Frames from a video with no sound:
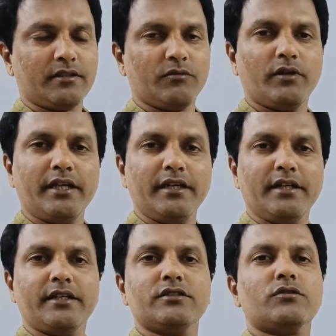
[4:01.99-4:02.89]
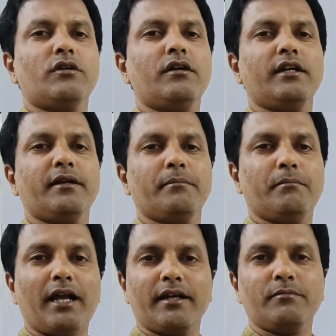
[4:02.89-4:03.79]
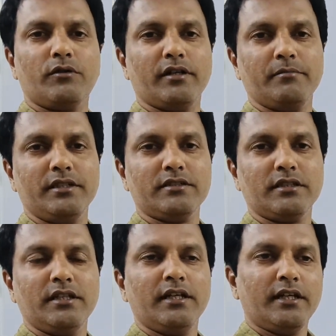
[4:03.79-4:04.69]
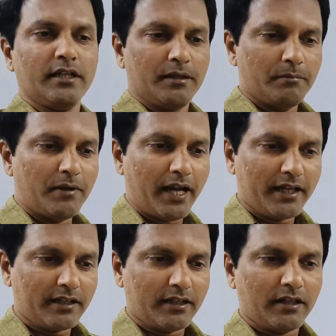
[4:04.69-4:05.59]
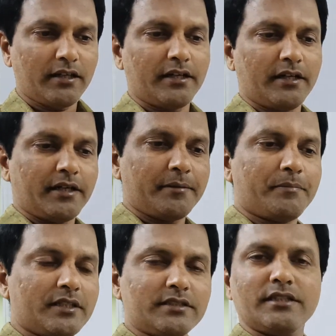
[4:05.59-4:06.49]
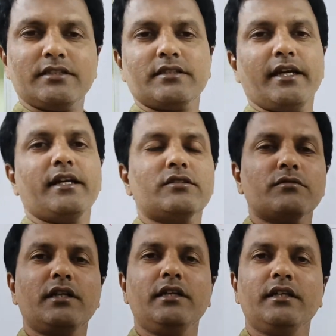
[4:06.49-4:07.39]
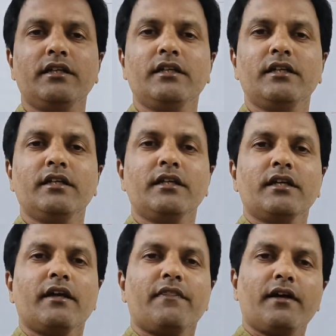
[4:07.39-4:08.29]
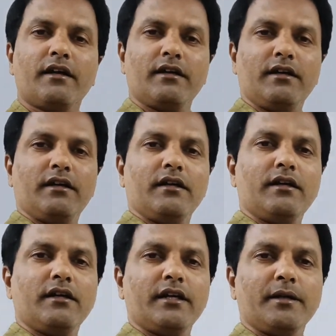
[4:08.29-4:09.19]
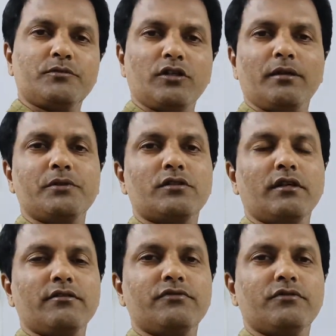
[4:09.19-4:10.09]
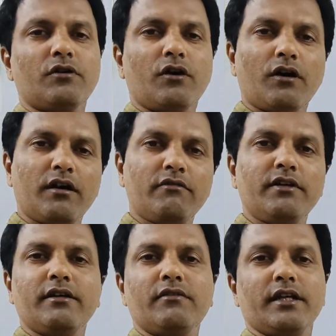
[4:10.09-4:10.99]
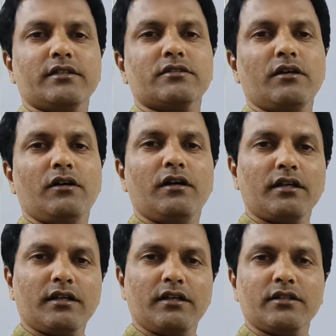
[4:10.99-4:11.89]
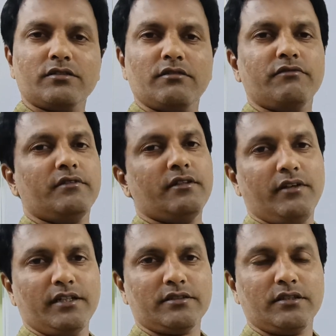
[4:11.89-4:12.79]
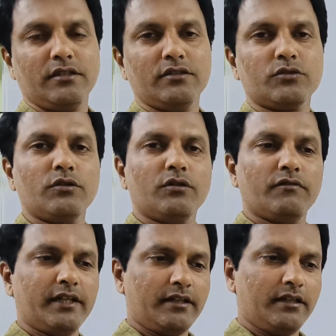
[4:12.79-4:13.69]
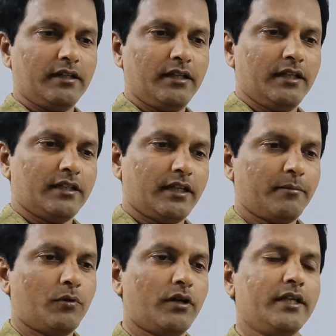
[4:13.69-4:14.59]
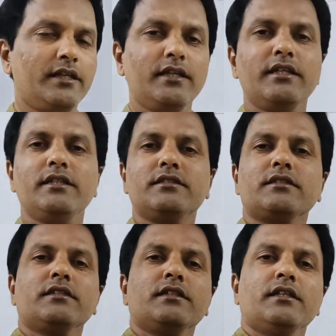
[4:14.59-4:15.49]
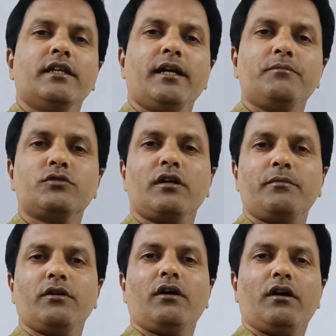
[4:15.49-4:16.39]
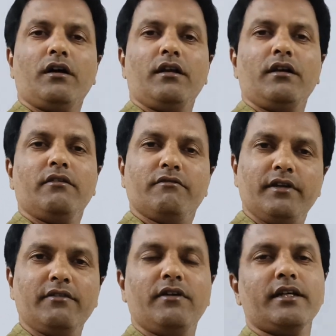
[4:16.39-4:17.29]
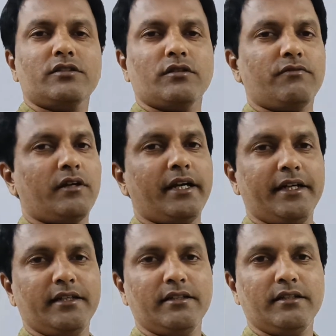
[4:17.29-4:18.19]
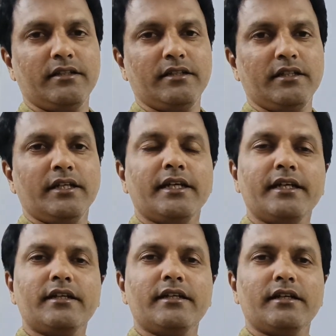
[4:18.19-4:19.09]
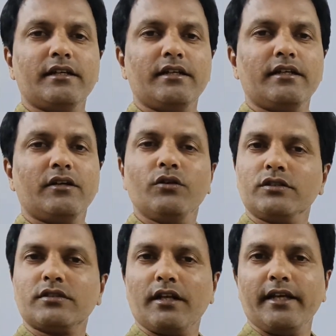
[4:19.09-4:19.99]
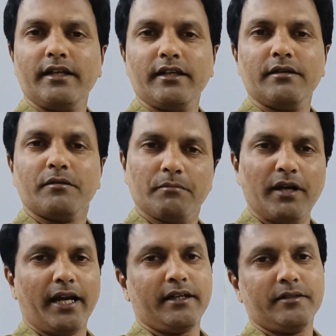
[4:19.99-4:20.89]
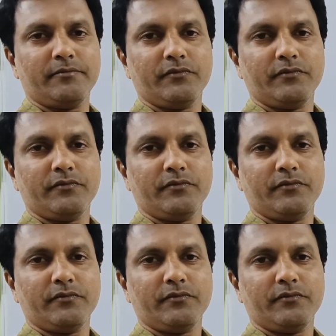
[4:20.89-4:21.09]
Why it is called a black body means, black color represents actually the absorption of all wavelengths, all colors of wavelengths. So when a body is absorbed all wavelengths of light, it looks like black.